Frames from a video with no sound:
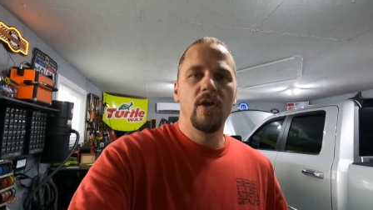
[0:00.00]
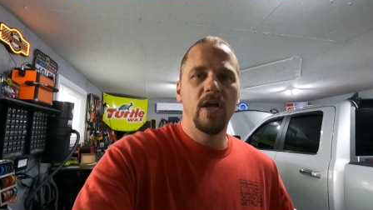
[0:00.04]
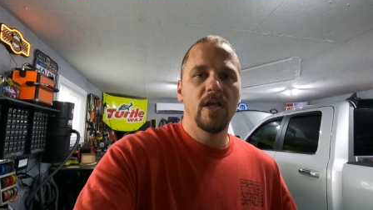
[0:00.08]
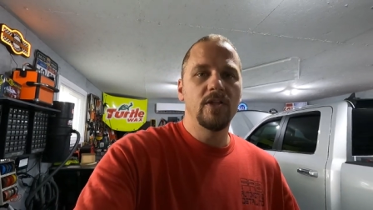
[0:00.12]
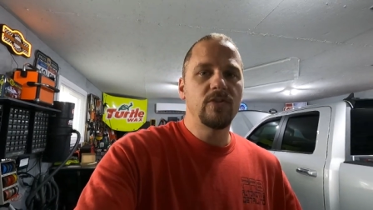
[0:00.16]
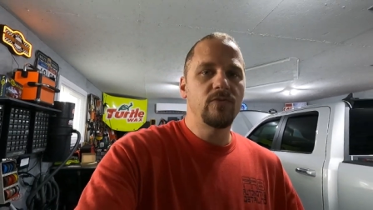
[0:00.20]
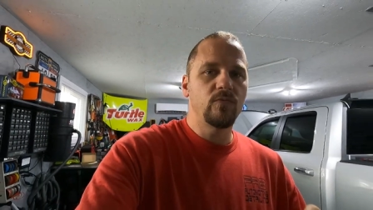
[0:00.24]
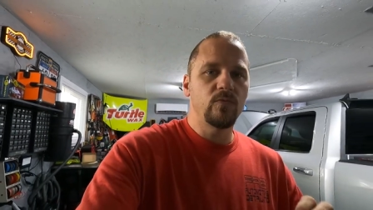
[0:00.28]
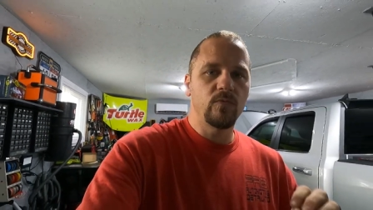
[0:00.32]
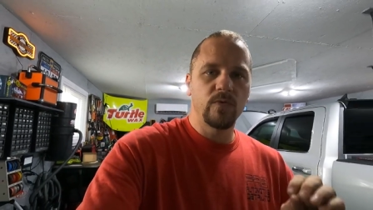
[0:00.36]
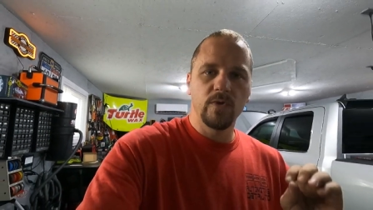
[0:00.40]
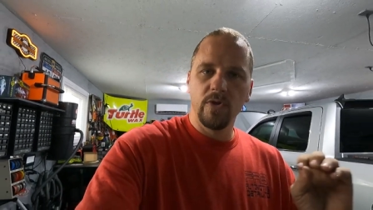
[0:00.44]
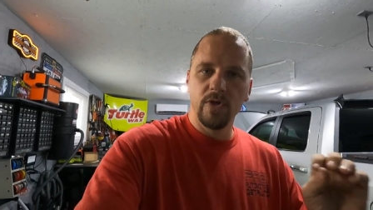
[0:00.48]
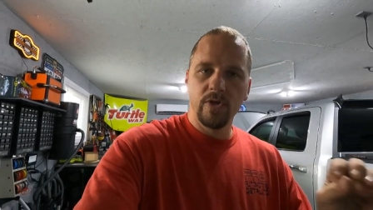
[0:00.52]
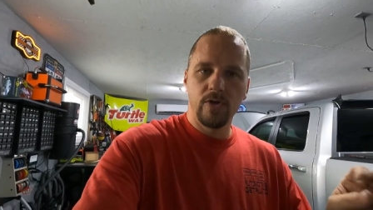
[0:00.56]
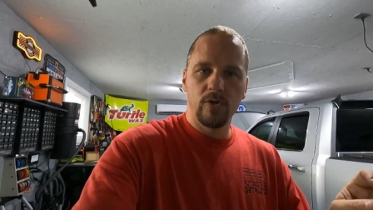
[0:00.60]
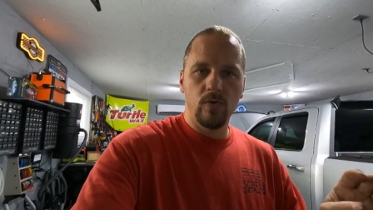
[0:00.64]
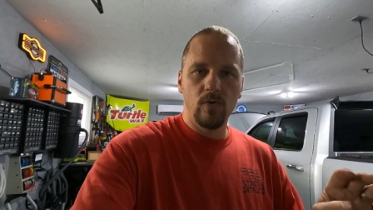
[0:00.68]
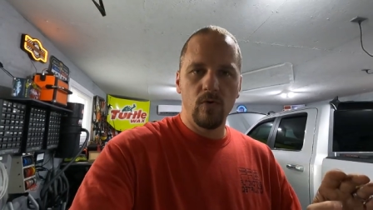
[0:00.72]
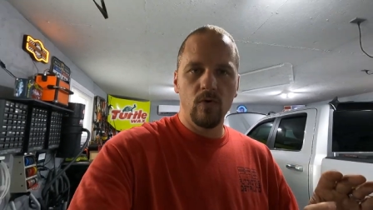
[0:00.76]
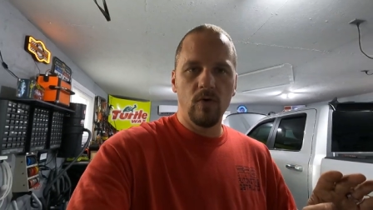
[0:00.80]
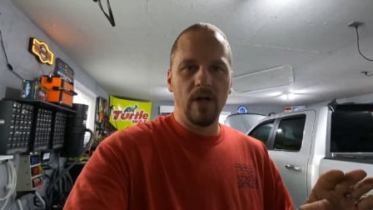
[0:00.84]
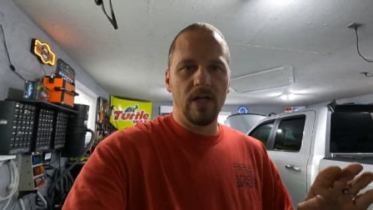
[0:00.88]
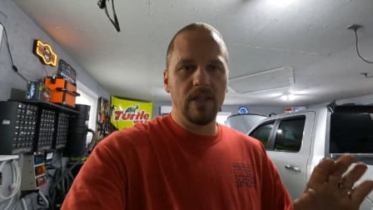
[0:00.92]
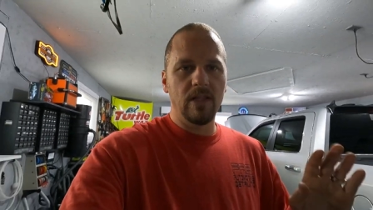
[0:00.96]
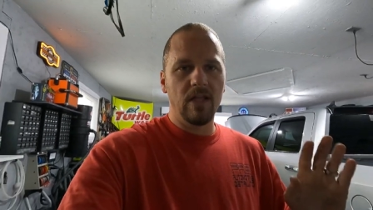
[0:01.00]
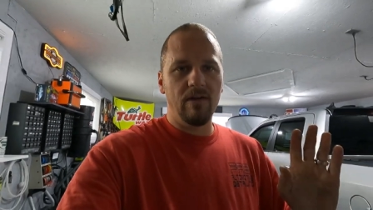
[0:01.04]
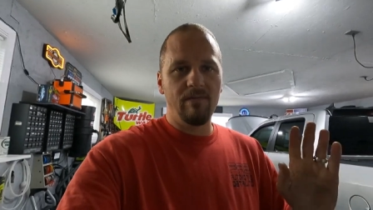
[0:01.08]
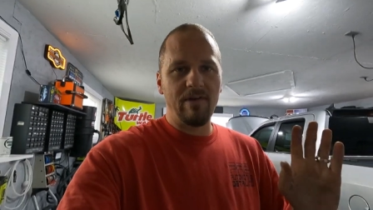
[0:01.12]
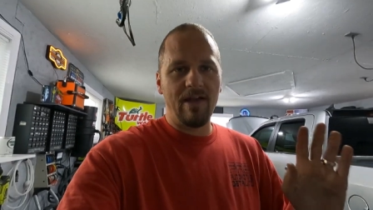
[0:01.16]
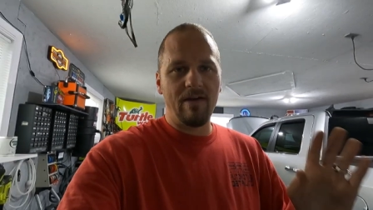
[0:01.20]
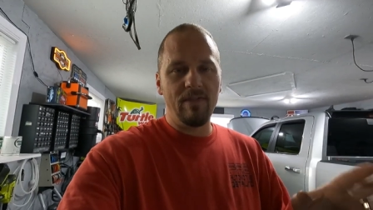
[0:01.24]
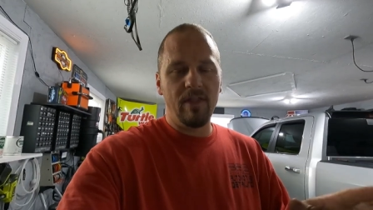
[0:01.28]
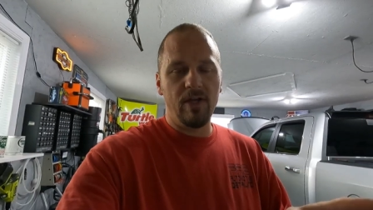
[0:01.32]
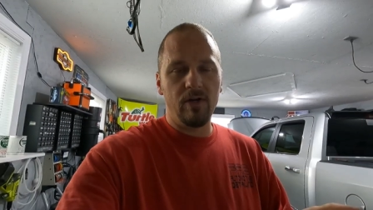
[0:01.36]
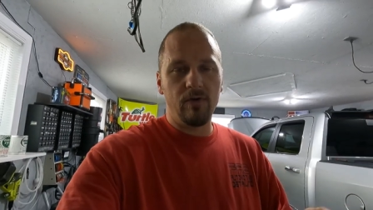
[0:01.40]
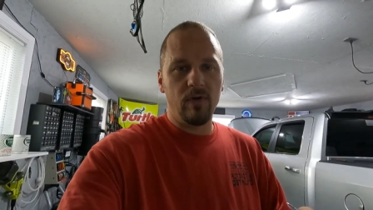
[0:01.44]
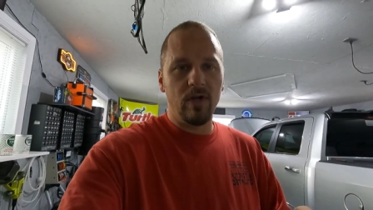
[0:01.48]
It's really cool. I love
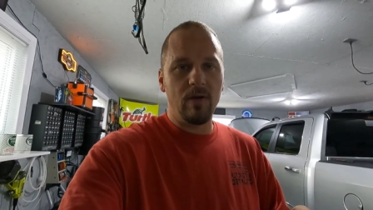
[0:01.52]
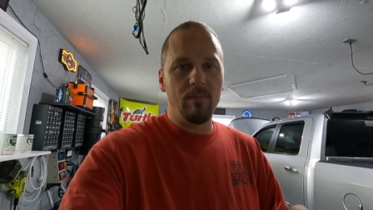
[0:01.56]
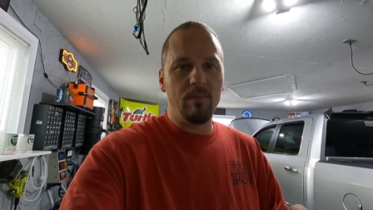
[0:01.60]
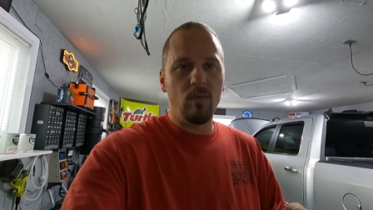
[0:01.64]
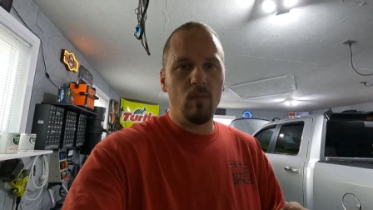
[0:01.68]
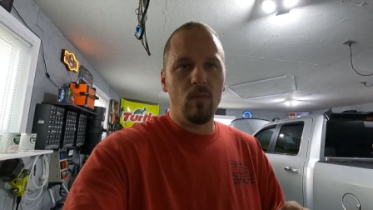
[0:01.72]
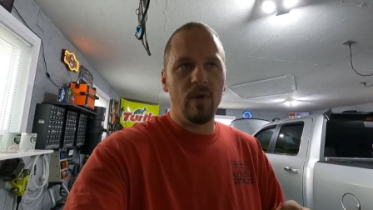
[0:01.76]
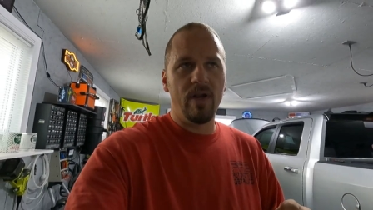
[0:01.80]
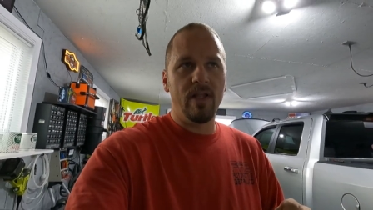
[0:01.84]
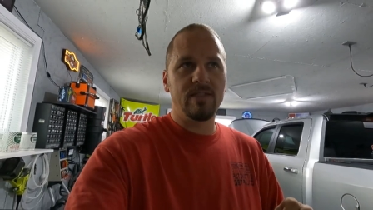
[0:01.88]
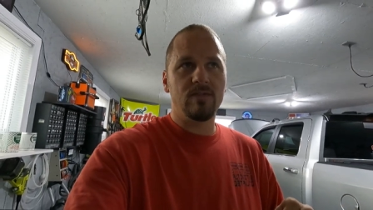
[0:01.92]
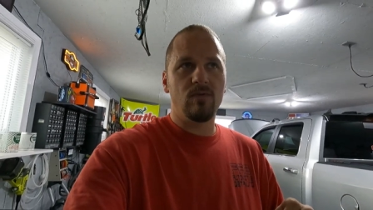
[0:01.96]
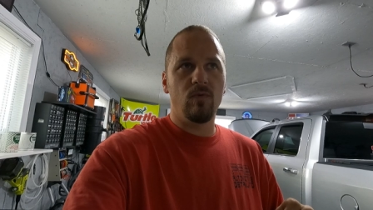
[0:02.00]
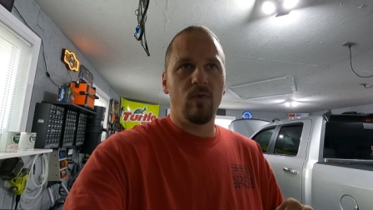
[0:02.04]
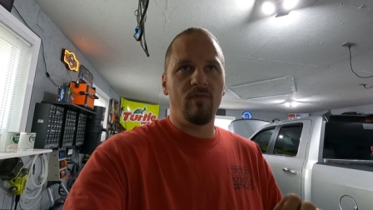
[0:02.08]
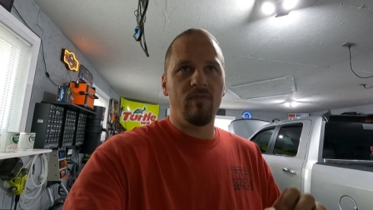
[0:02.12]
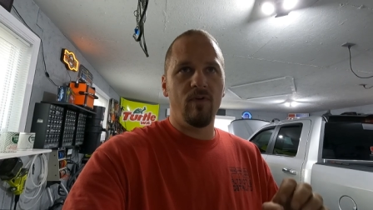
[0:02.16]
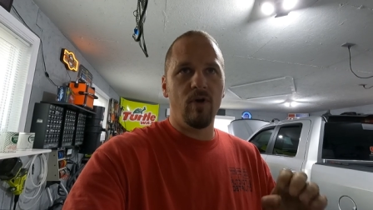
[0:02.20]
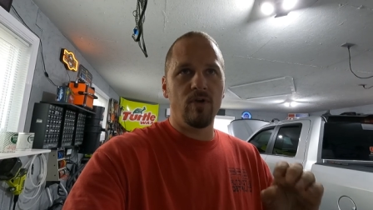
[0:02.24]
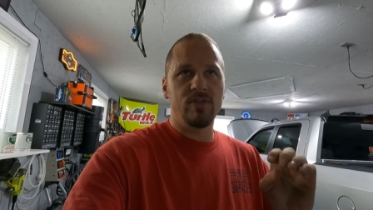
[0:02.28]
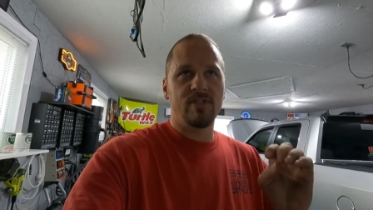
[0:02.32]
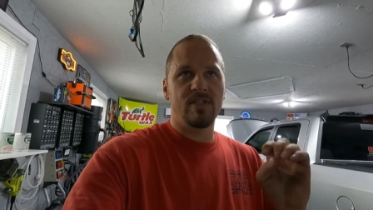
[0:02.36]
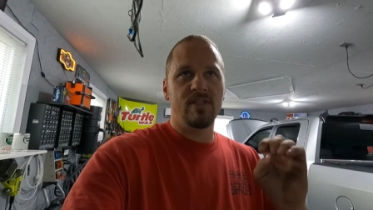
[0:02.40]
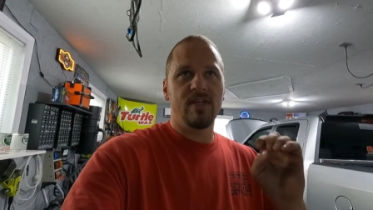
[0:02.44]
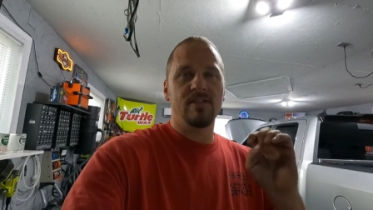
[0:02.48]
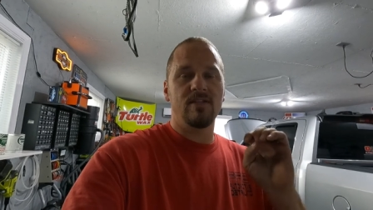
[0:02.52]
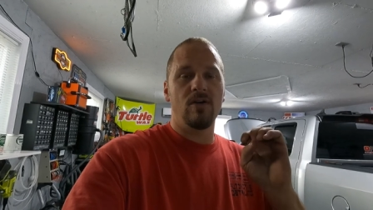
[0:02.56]
having that grid, but when the reverse